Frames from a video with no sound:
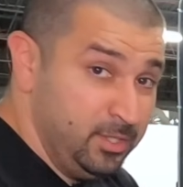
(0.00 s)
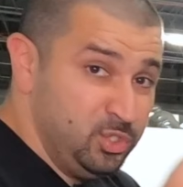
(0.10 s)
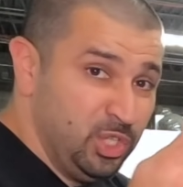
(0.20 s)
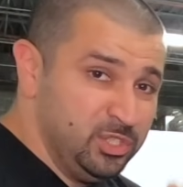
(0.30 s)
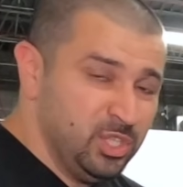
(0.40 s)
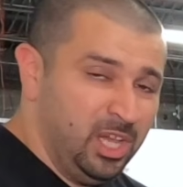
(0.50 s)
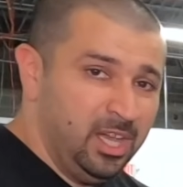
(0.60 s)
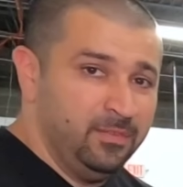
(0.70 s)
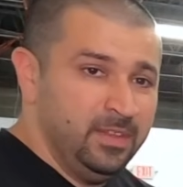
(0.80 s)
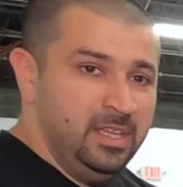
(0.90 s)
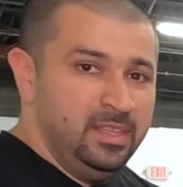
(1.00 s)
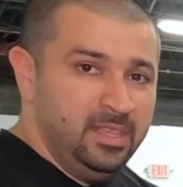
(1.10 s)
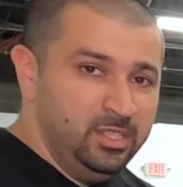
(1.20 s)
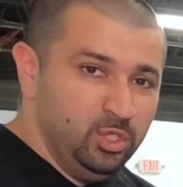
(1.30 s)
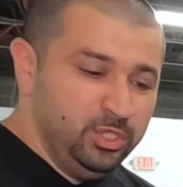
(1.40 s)
and shuts off,
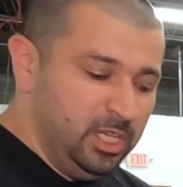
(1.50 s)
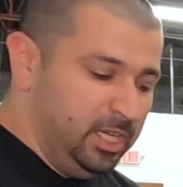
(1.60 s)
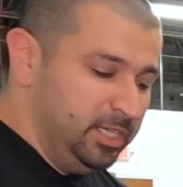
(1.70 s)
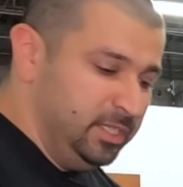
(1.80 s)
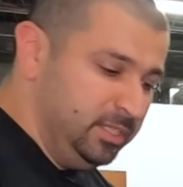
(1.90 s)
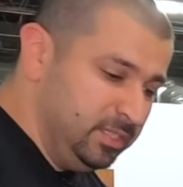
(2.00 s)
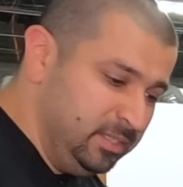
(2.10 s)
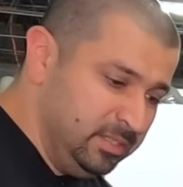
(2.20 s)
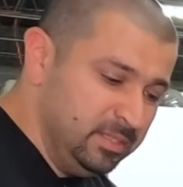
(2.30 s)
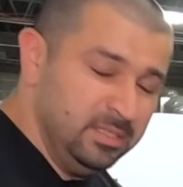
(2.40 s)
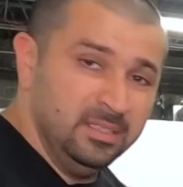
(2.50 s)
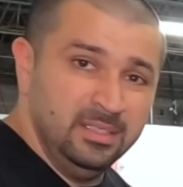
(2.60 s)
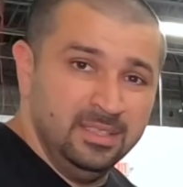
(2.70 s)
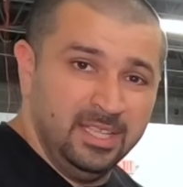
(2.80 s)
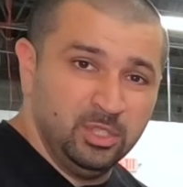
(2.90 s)
then you're done.
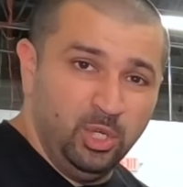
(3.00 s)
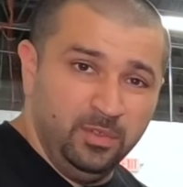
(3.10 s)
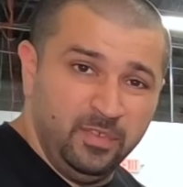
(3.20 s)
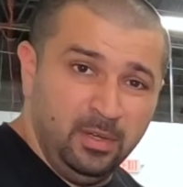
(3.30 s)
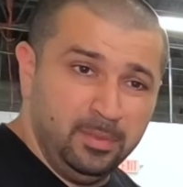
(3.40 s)
Let go of your